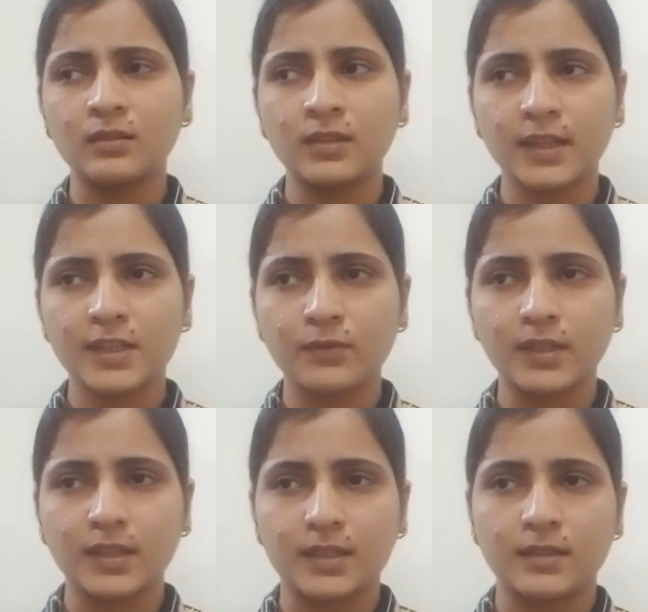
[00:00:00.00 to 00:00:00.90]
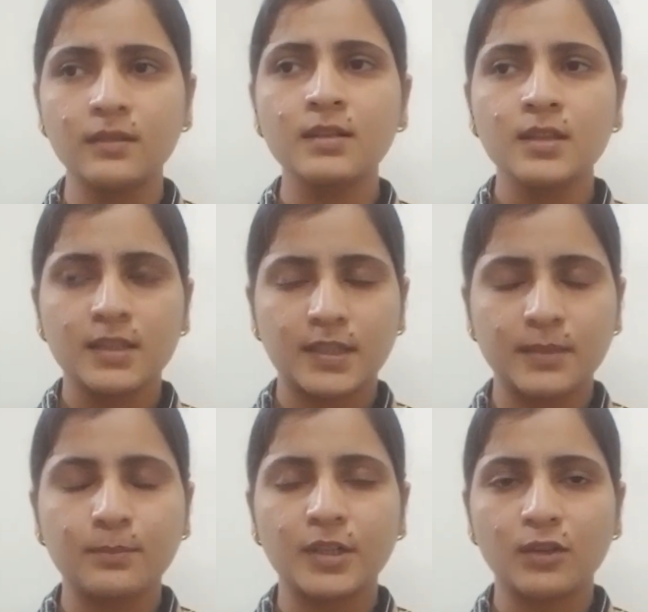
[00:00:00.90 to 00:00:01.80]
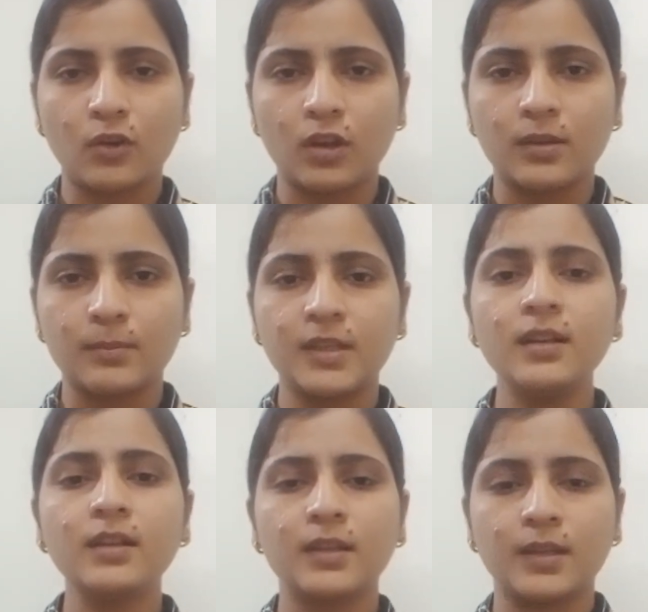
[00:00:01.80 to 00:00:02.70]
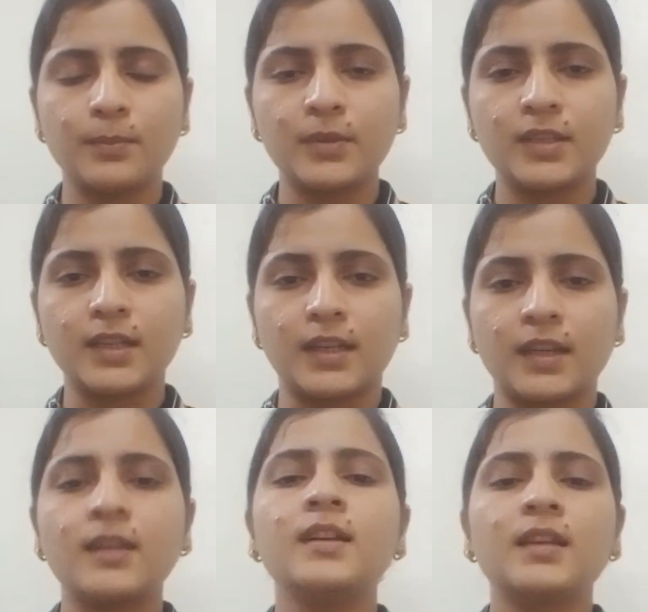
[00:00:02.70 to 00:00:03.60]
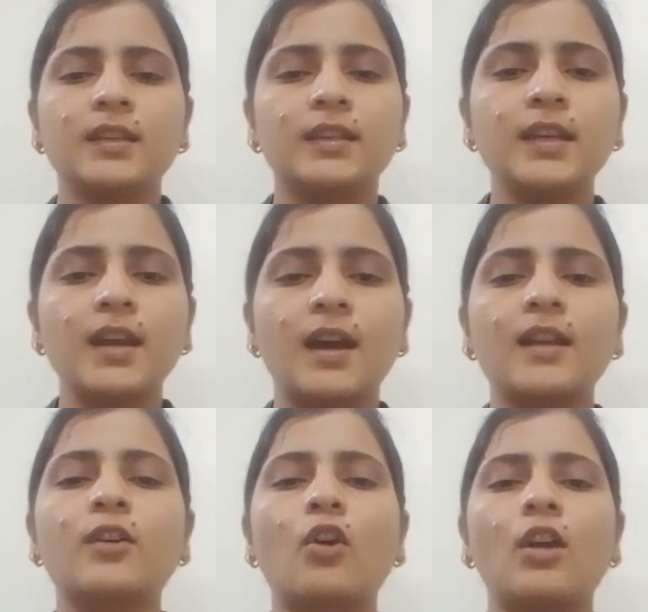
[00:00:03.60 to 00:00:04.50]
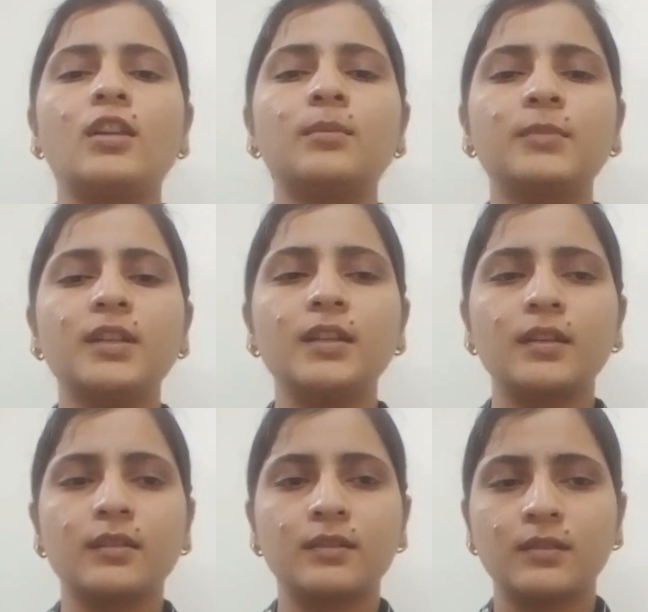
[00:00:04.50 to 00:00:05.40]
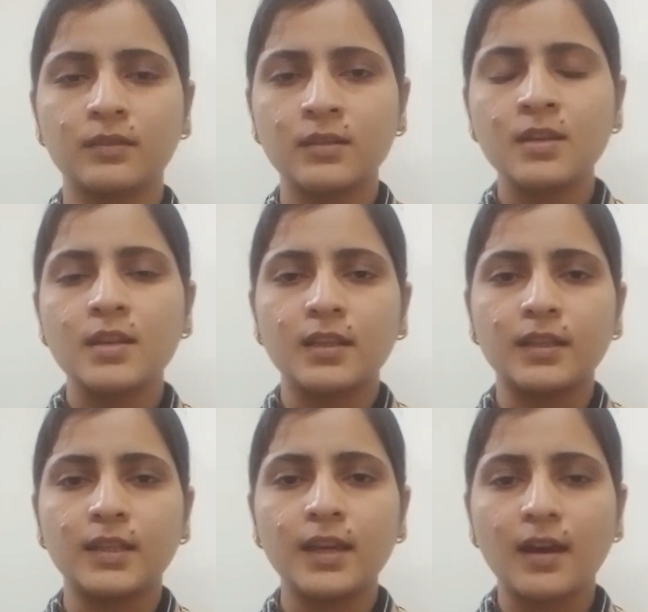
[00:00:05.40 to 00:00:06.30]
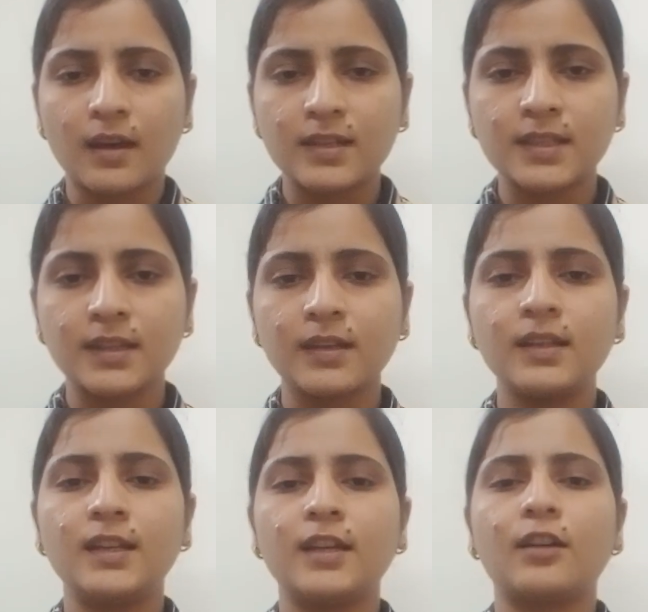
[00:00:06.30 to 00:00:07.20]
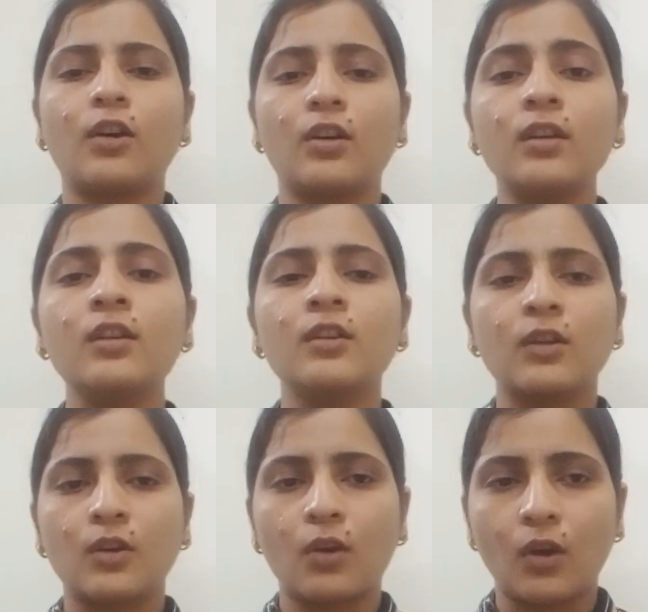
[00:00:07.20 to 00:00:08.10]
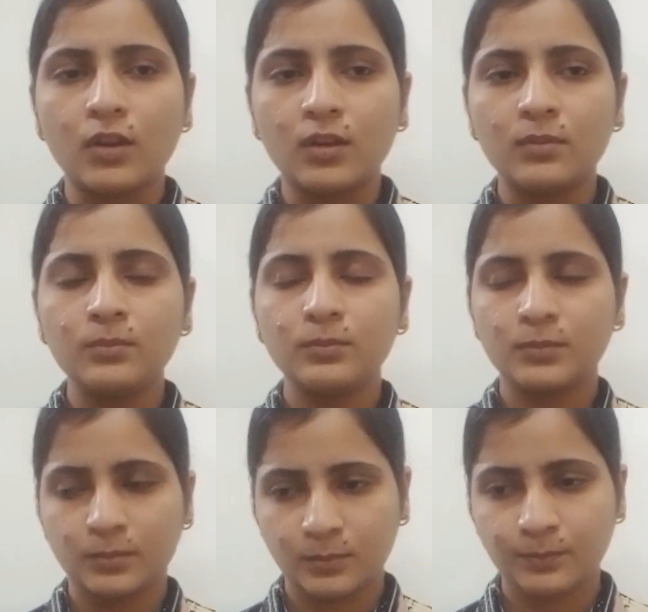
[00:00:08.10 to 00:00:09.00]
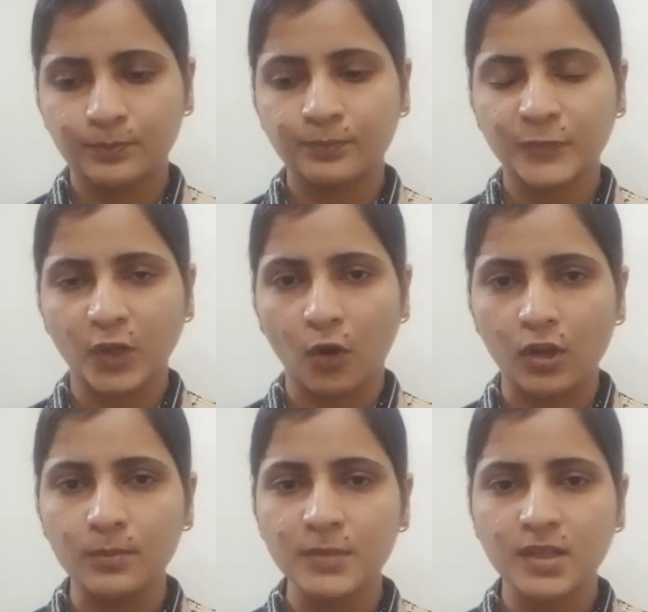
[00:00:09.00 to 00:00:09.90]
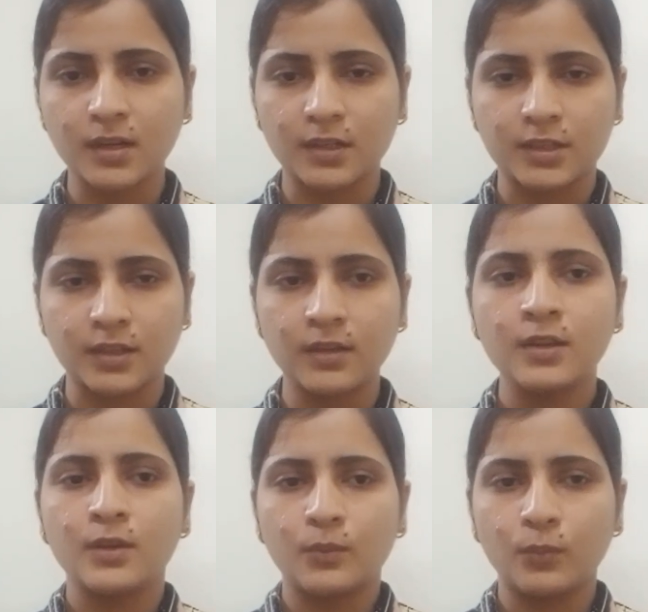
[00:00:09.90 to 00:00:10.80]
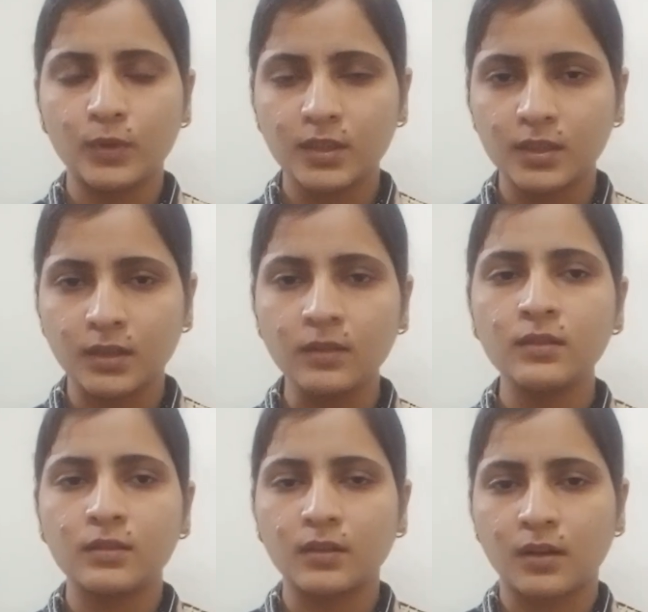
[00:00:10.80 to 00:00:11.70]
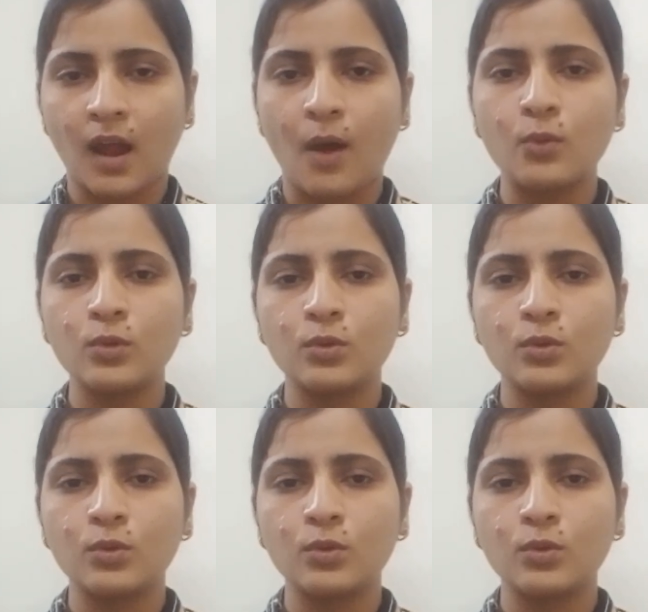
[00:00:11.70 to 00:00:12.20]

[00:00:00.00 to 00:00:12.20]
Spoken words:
next one is the simple columnar epithelium. They are columnar. They are single layer or column column structure with the round